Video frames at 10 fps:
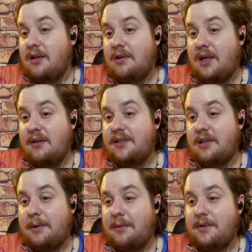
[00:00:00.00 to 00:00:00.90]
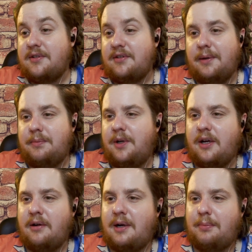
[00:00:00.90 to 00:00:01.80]
well, at least I'll be able to sleep. You
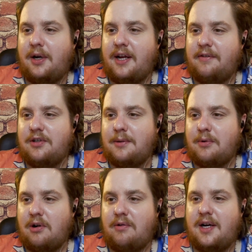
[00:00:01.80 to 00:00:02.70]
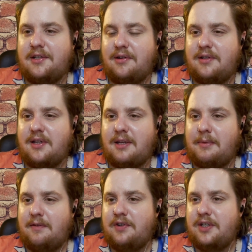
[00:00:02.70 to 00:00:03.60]
know, and I'm a pretty heavy sleeper already, so it's not
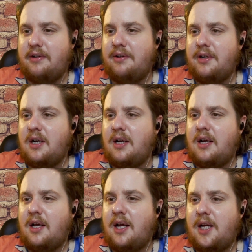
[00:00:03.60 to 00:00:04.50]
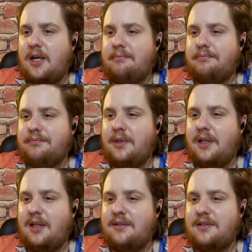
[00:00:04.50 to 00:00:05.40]
that big of a deal. And
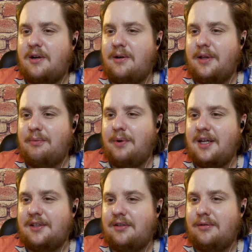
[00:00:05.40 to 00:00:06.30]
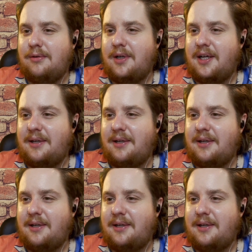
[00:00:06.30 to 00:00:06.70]
so then we get to